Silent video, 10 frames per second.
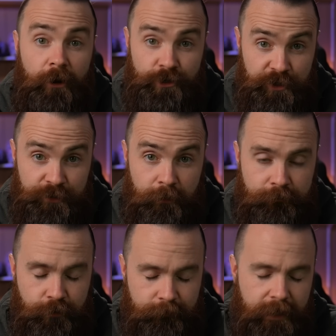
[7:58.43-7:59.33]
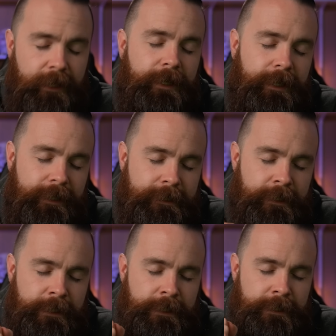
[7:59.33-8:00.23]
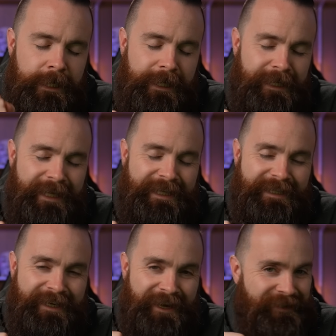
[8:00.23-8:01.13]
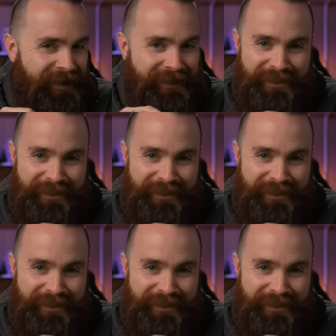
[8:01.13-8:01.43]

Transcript: on your server it's gonna unlock